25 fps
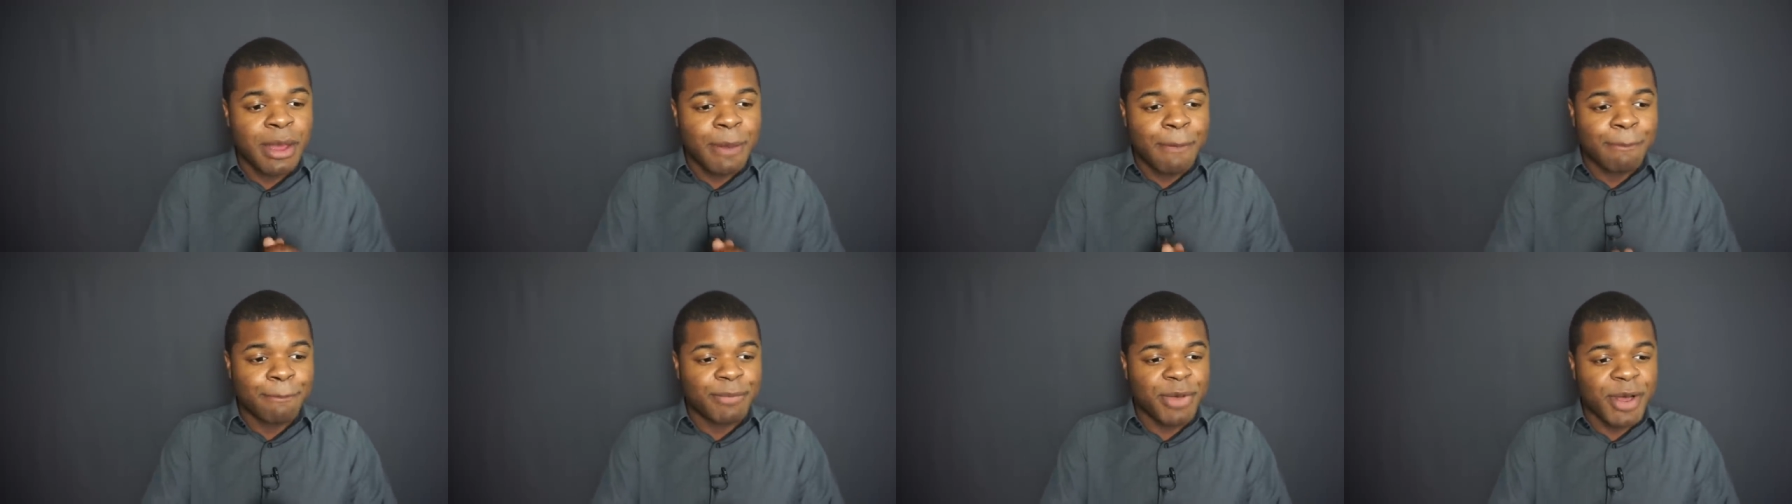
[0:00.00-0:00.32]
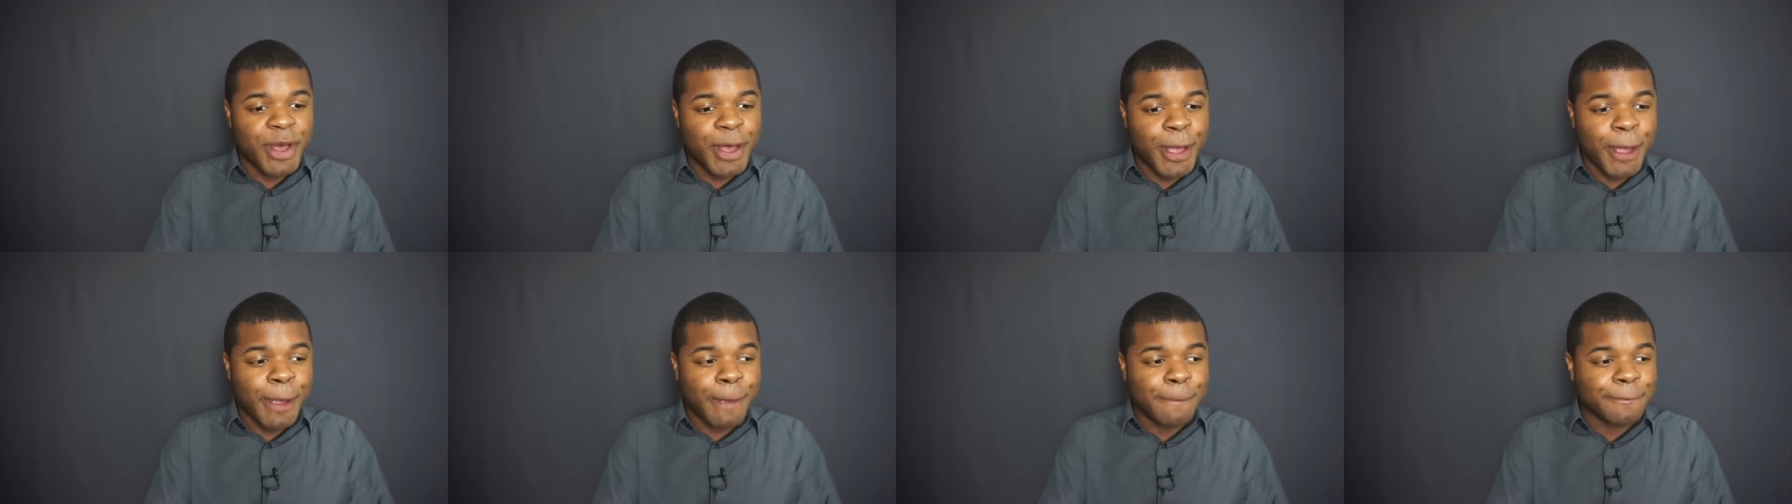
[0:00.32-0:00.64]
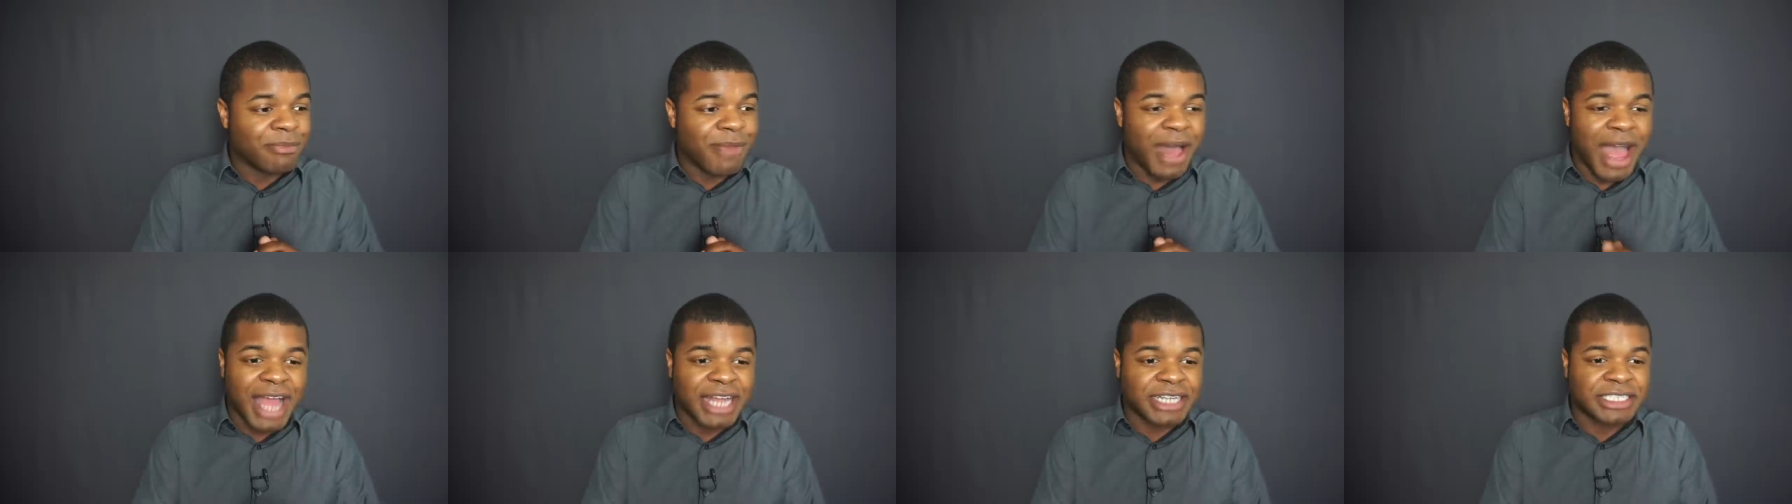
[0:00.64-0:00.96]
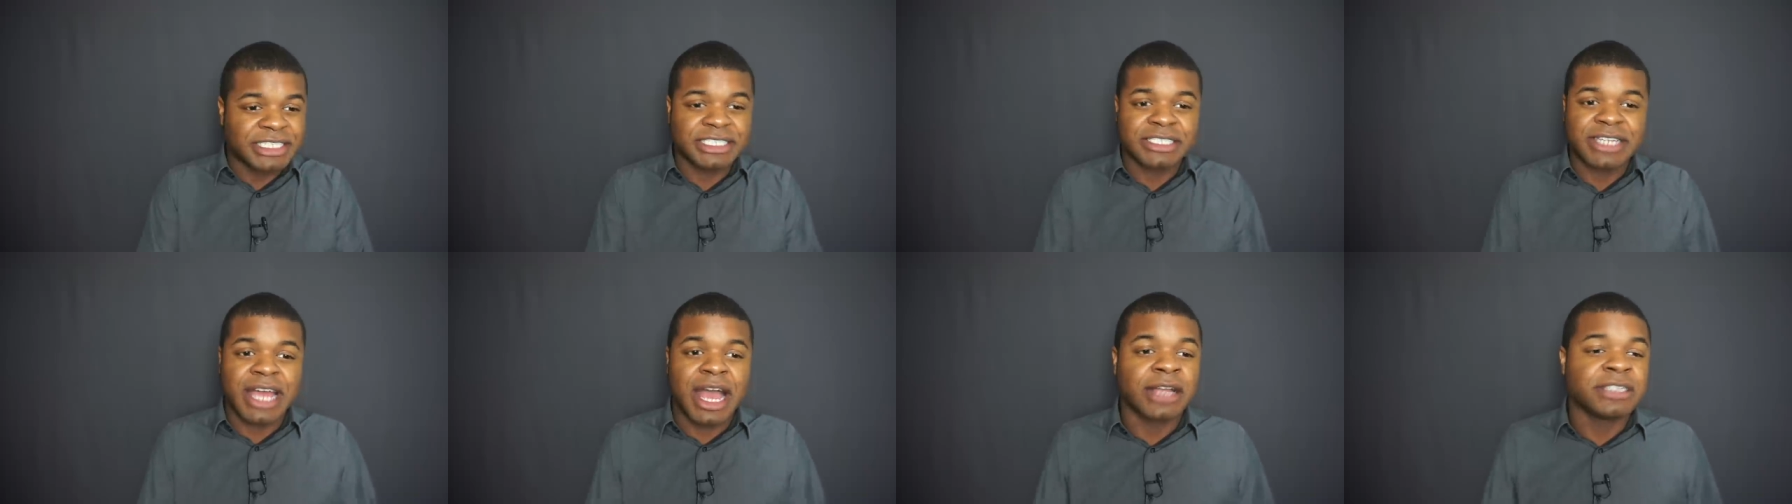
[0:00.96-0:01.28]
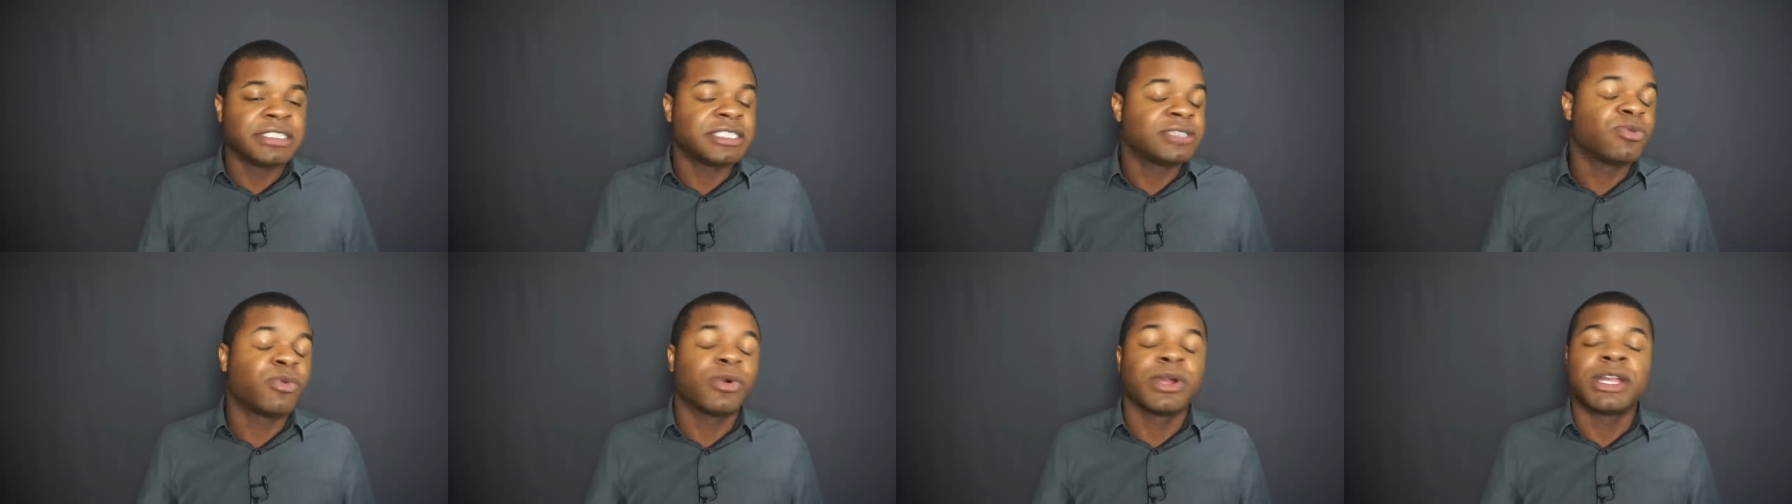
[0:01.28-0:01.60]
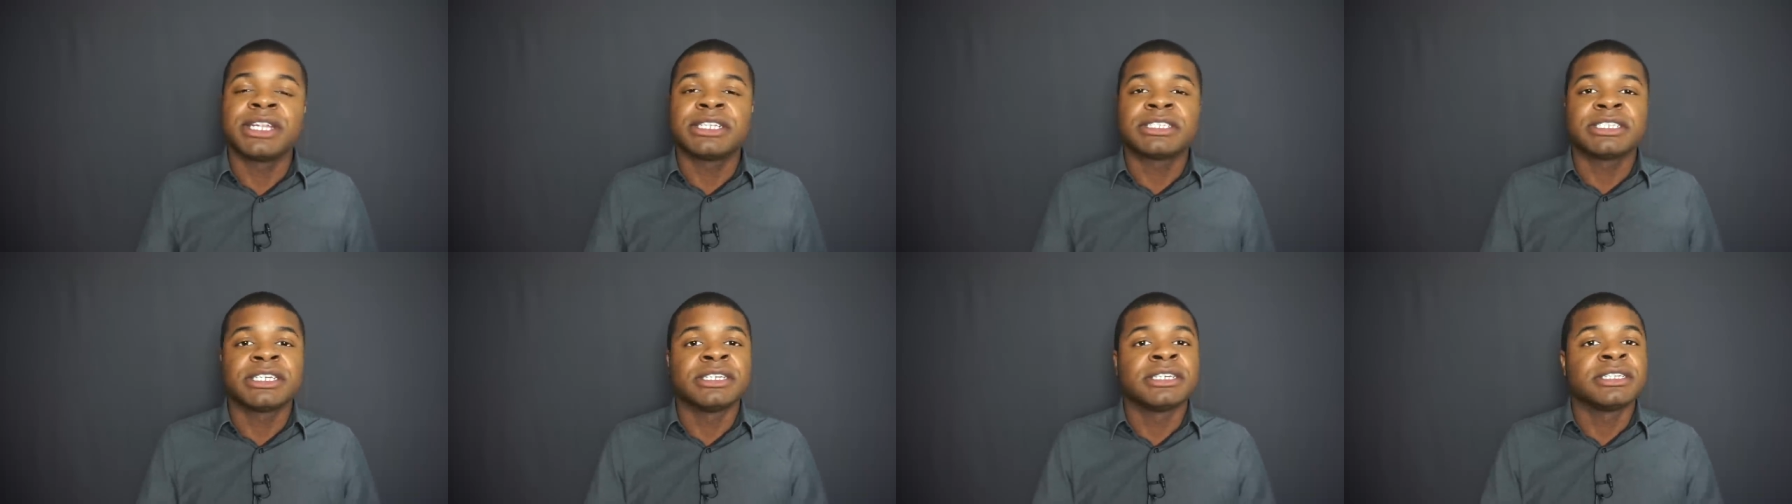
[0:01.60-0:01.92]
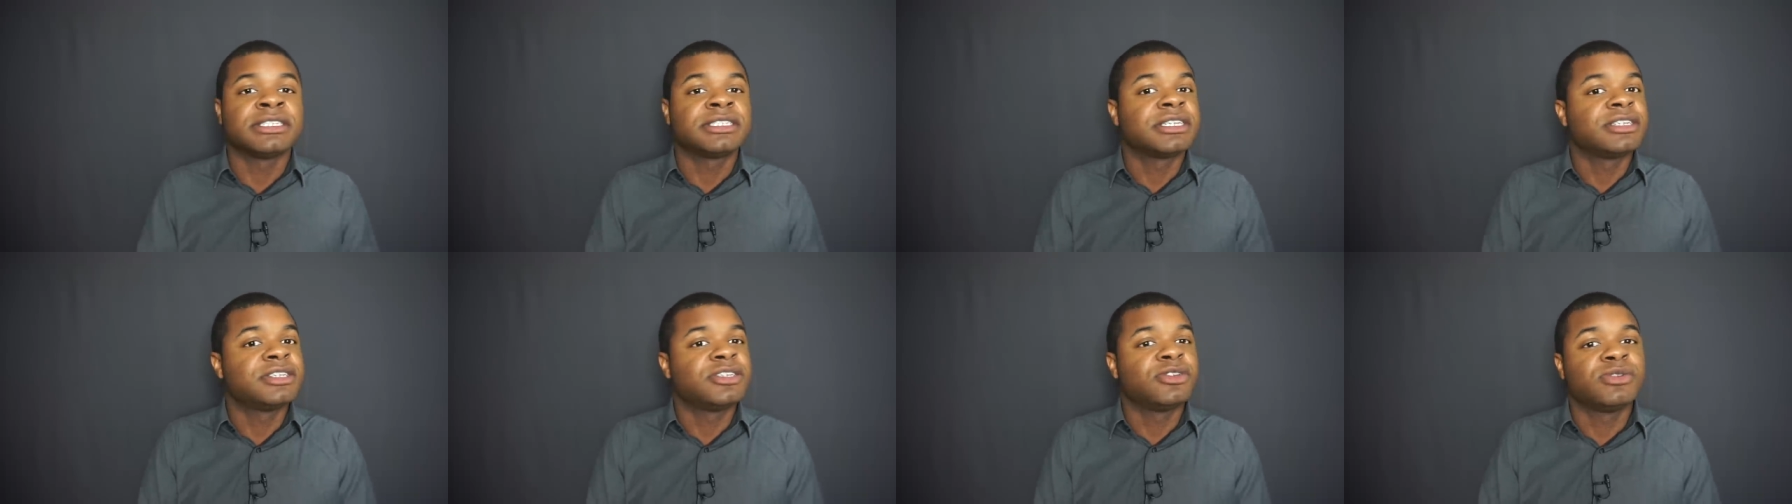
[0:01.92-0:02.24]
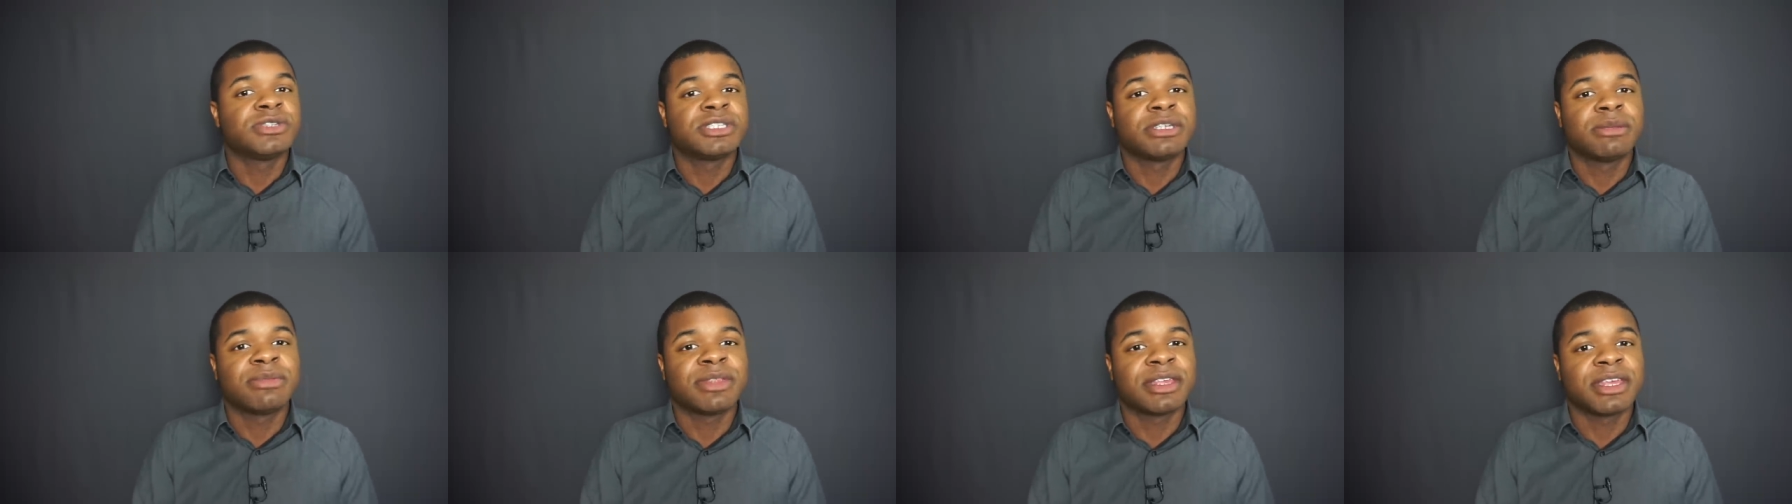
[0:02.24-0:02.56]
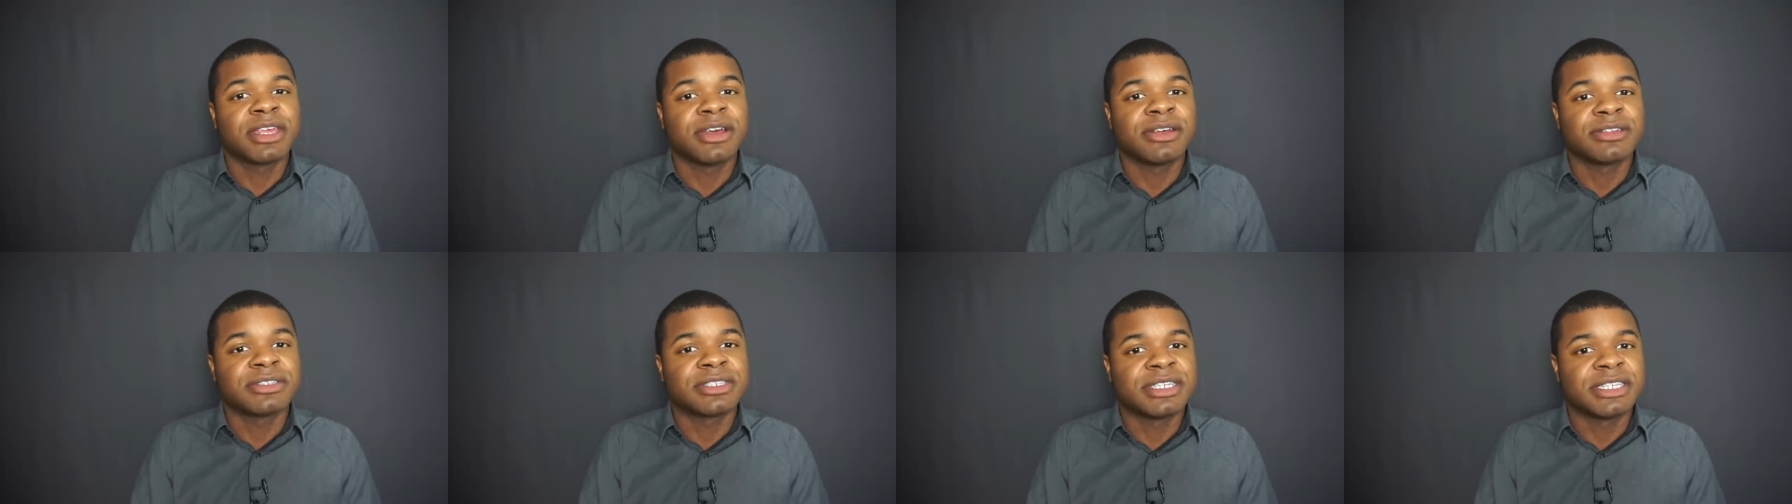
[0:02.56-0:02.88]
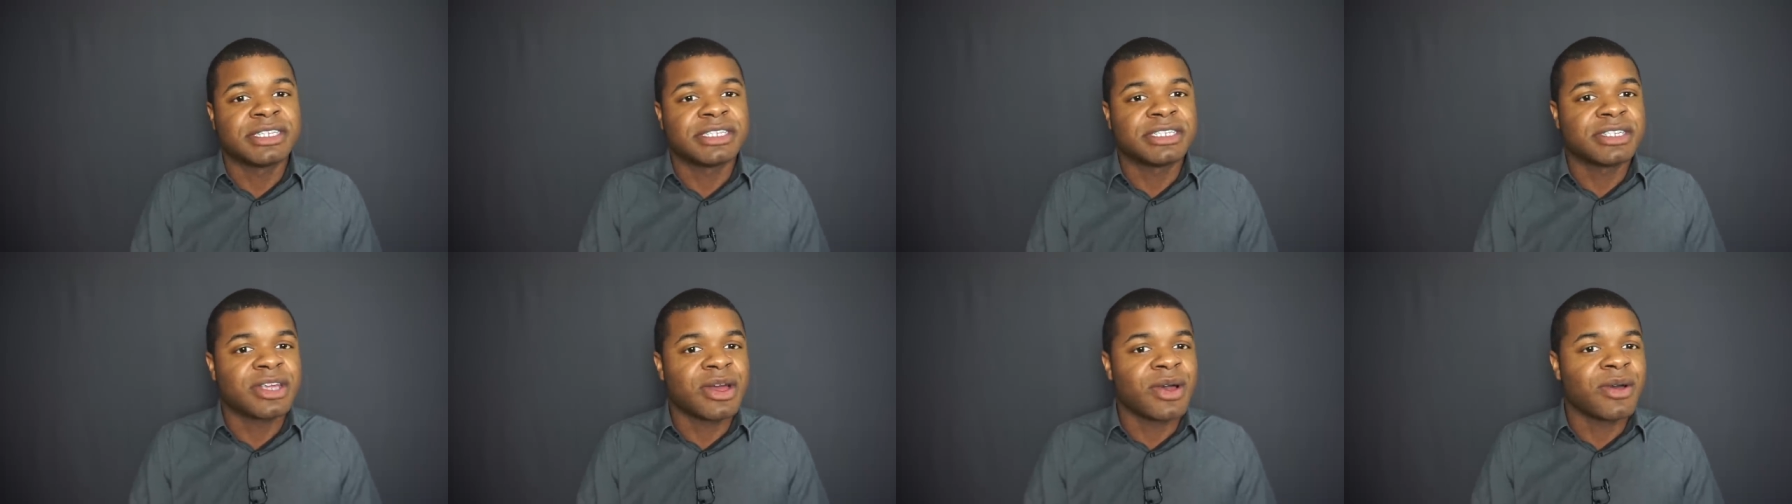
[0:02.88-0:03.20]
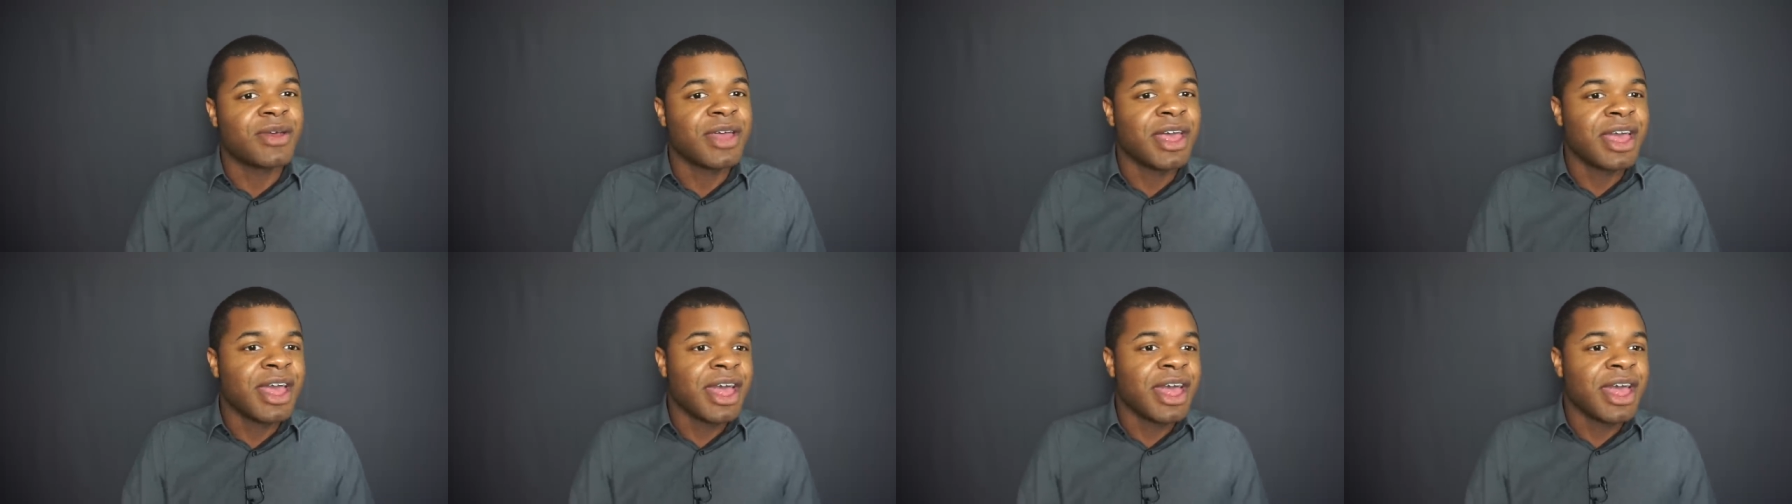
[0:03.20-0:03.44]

But I just I just wanted to, to do something else. And so